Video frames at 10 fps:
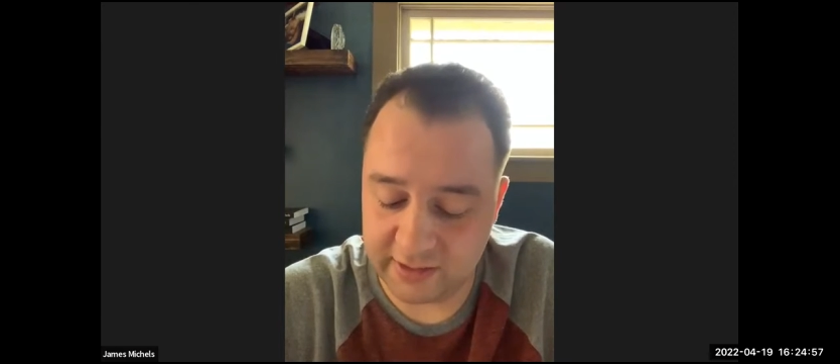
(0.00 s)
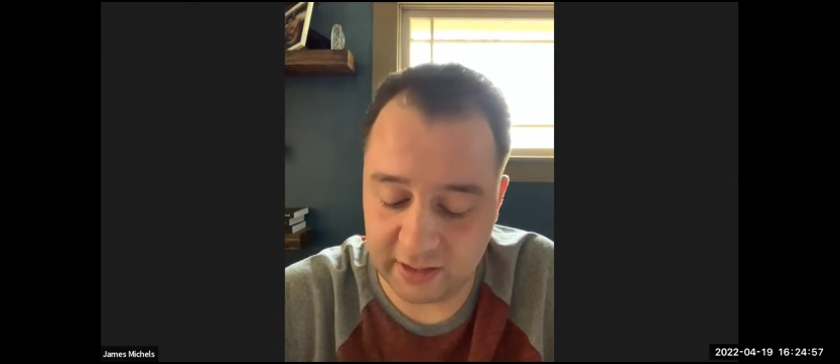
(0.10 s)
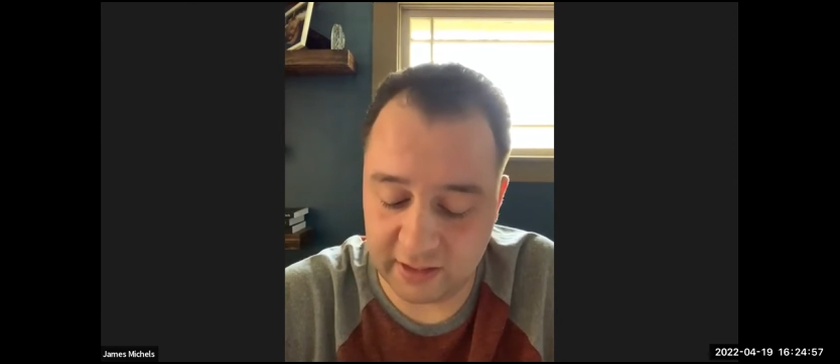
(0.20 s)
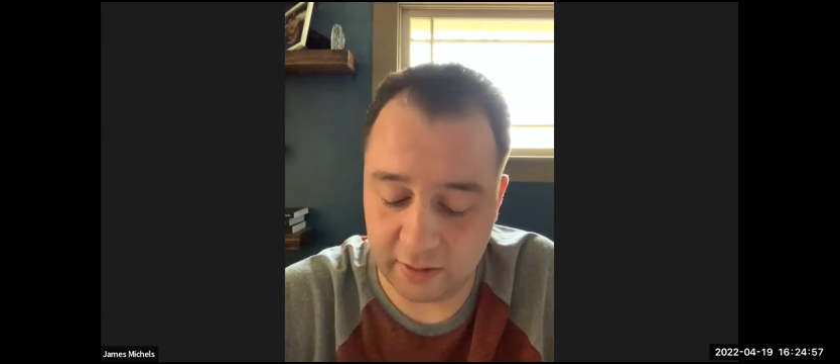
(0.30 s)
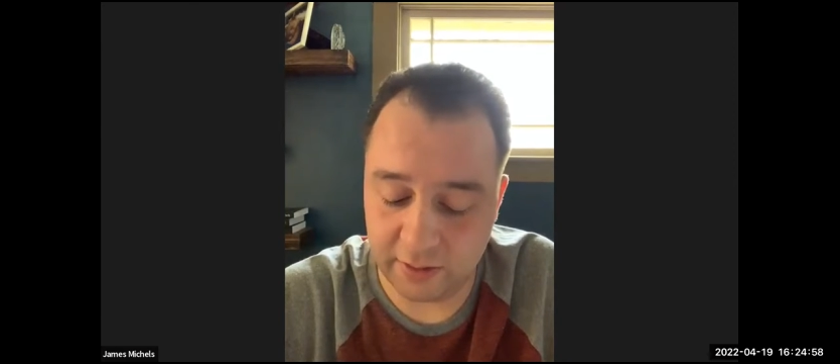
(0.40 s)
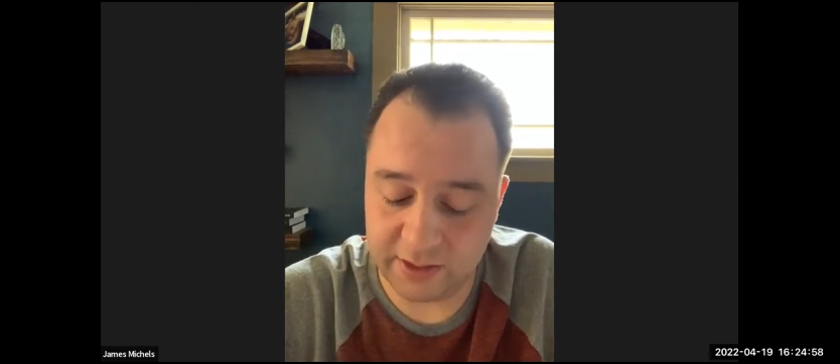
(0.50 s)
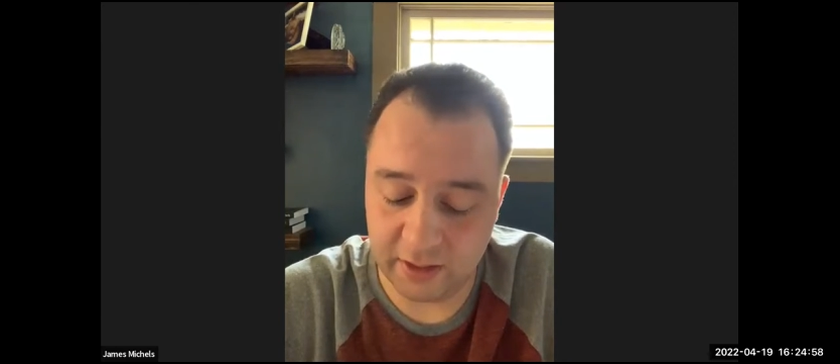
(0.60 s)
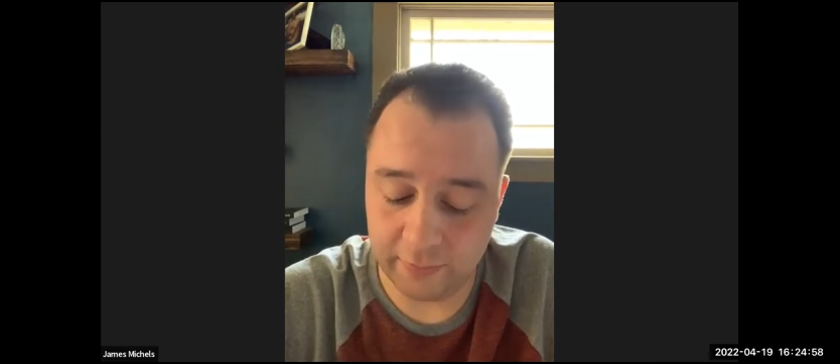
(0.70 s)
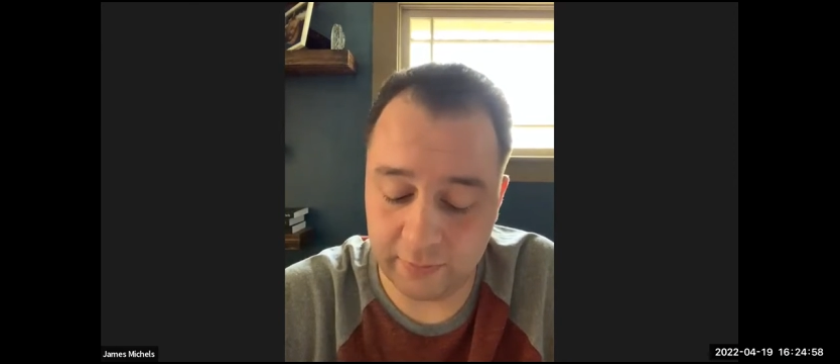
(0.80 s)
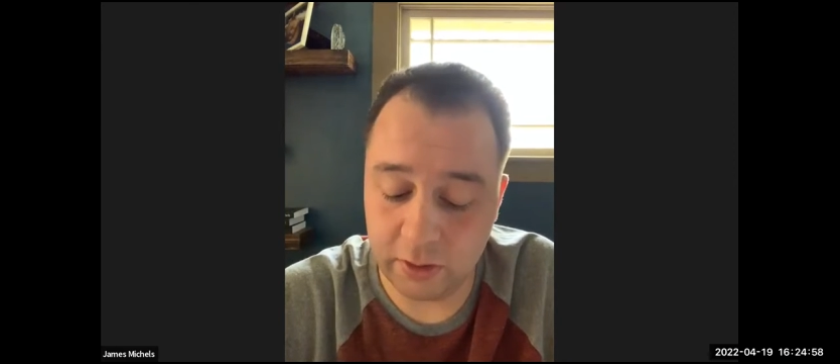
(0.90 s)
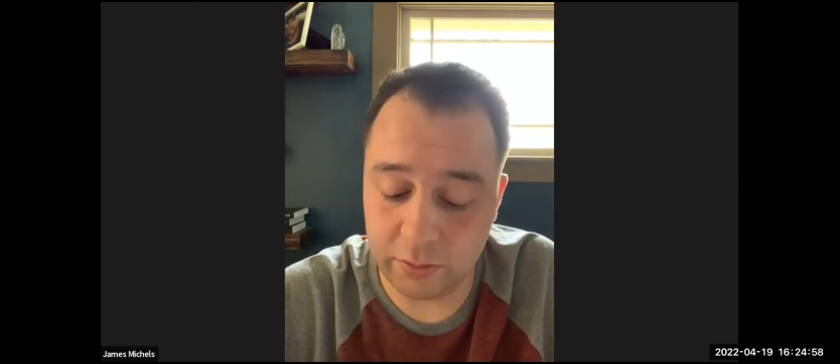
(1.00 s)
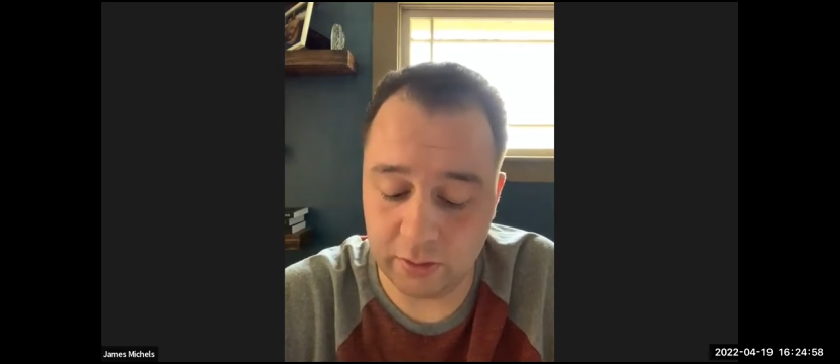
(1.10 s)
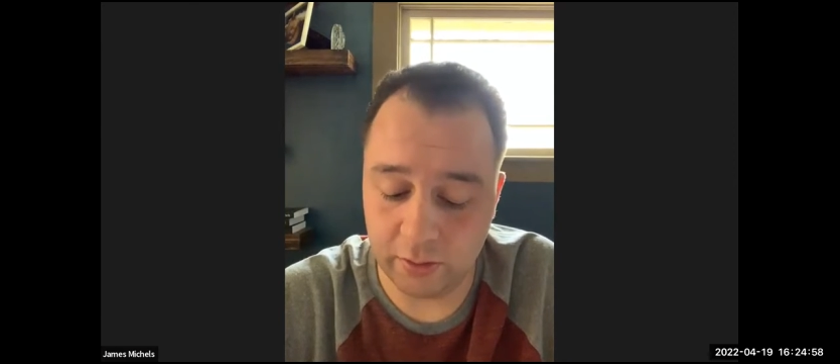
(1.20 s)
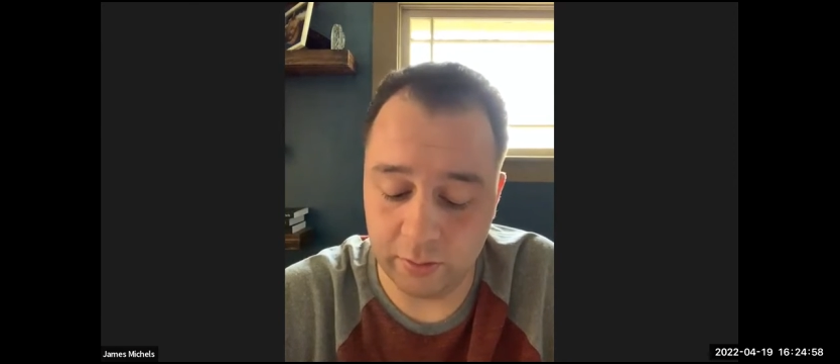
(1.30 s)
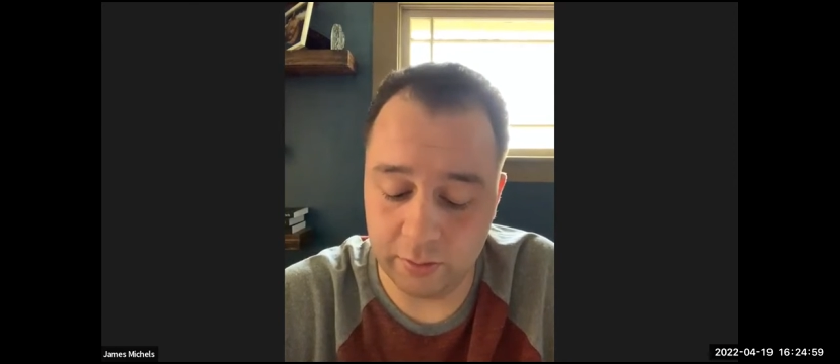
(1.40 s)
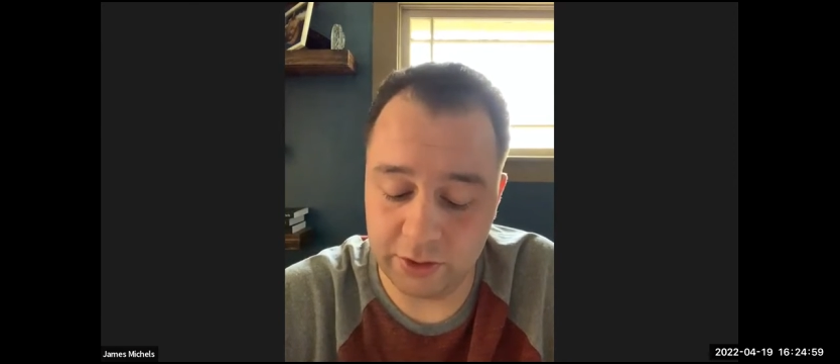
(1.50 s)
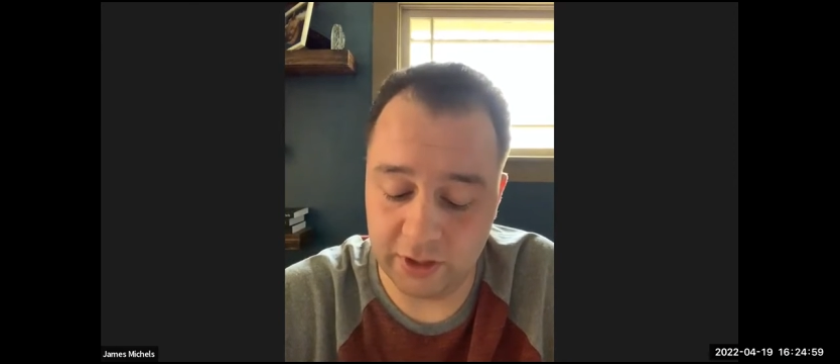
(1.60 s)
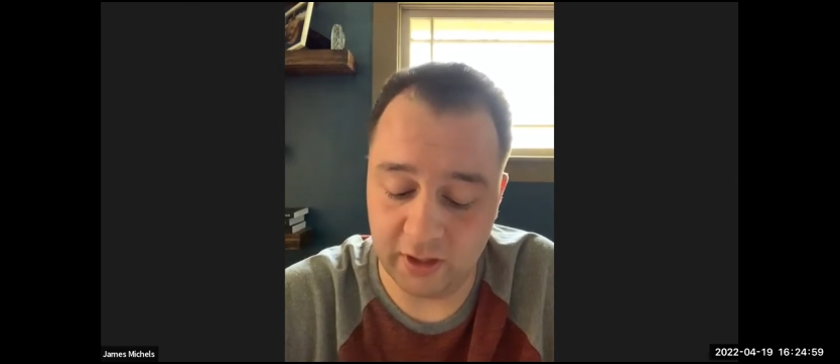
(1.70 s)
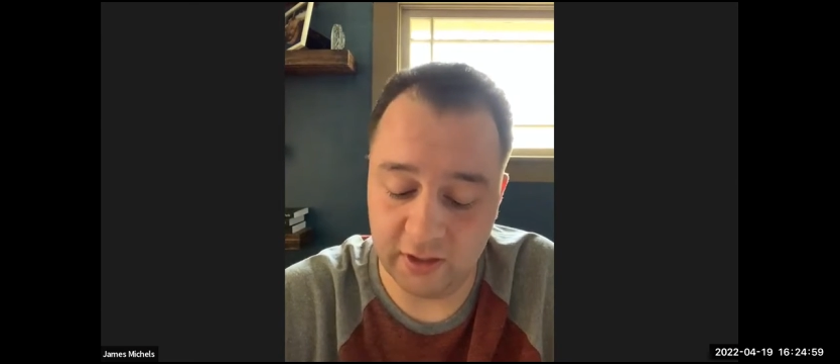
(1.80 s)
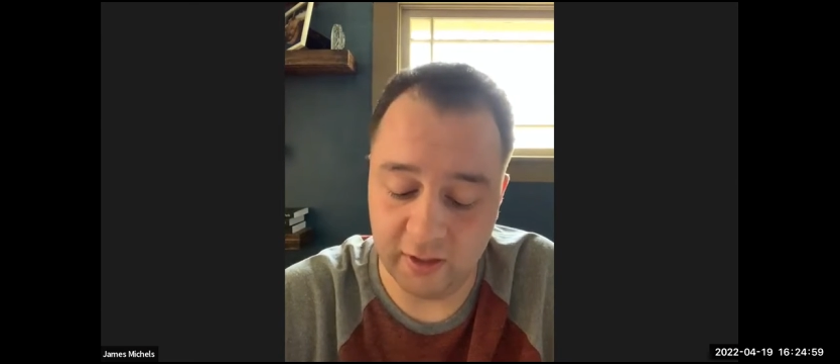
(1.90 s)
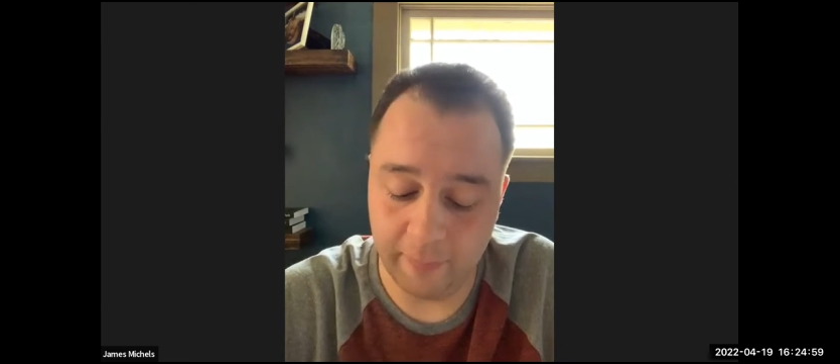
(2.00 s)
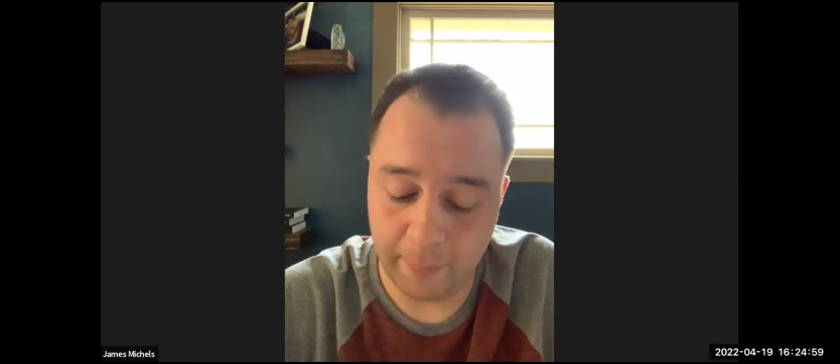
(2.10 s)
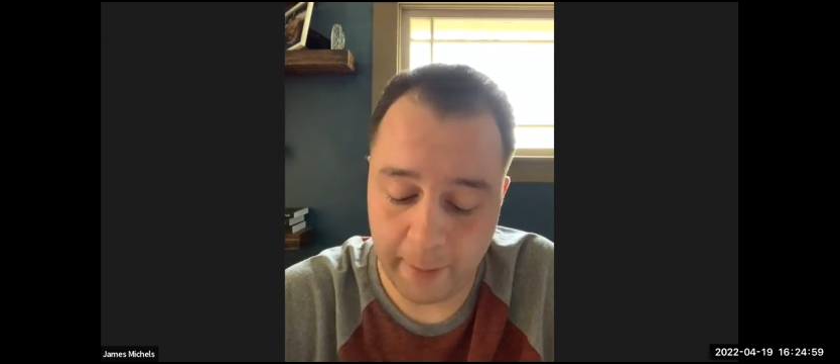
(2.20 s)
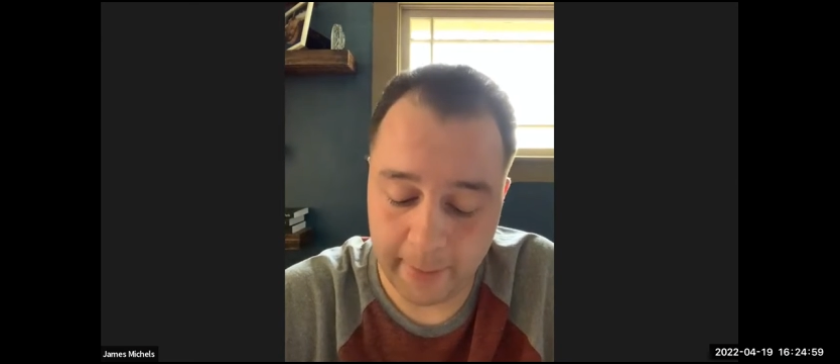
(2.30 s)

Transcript: "Take care of yourself." "You too," she hung up.